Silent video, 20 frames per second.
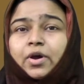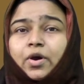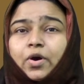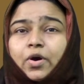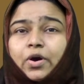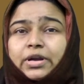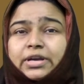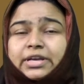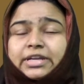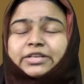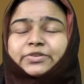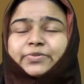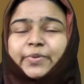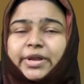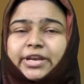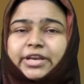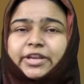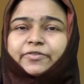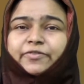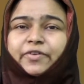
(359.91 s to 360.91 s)
Only
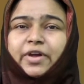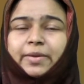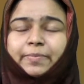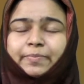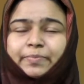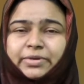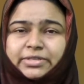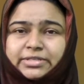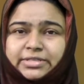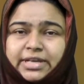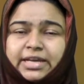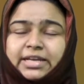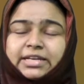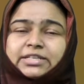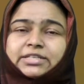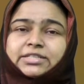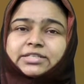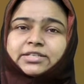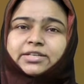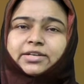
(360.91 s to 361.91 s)

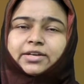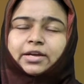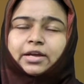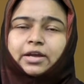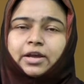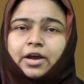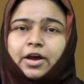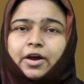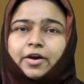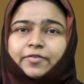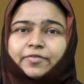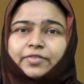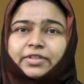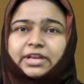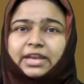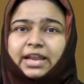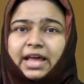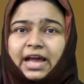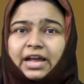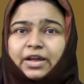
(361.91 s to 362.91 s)
25% of the
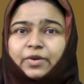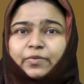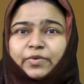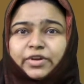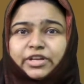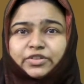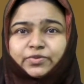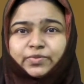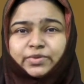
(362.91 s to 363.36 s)
language